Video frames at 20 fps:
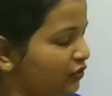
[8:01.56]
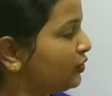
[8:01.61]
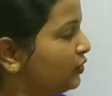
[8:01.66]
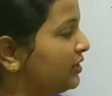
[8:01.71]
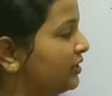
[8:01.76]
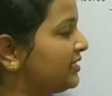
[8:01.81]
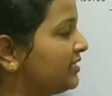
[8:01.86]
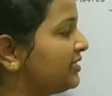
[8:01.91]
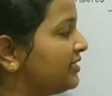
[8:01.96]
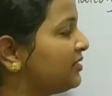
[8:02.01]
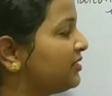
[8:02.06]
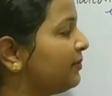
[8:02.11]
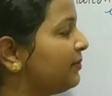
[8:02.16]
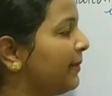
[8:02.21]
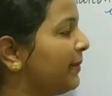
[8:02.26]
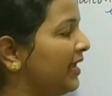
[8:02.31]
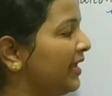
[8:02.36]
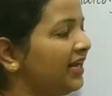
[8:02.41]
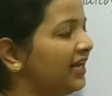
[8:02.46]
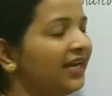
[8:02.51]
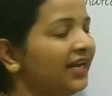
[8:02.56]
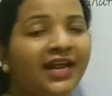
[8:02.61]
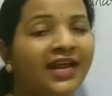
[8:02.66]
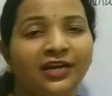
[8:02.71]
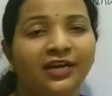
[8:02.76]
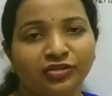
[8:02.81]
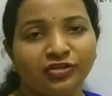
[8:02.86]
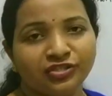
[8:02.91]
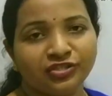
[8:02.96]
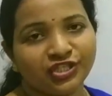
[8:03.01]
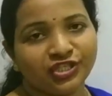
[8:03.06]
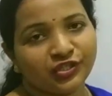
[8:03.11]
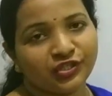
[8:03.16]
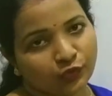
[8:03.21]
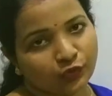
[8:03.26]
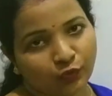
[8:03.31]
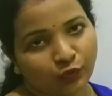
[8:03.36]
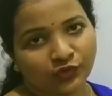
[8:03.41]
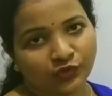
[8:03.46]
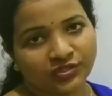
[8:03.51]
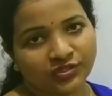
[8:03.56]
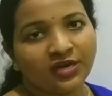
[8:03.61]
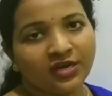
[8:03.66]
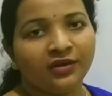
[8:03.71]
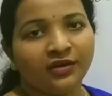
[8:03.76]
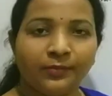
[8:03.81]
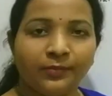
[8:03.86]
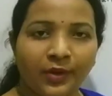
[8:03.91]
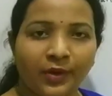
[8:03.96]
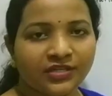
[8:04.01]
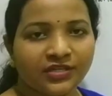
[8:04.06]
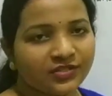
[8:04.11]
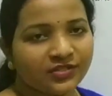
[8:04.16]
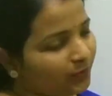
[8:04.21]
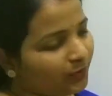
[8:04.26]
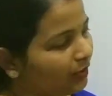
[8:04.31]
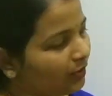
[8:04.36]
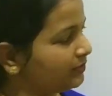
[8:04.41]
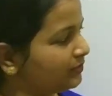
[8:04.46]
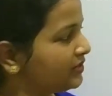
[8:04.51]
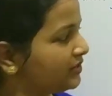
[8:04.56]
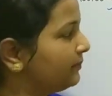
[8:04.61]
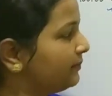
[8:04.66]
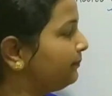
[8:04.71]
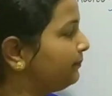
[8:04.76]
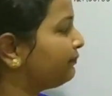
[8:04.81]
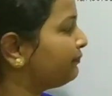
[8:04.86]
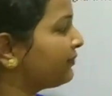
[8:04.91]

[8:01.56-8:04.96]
So this is the main energy source for sperms.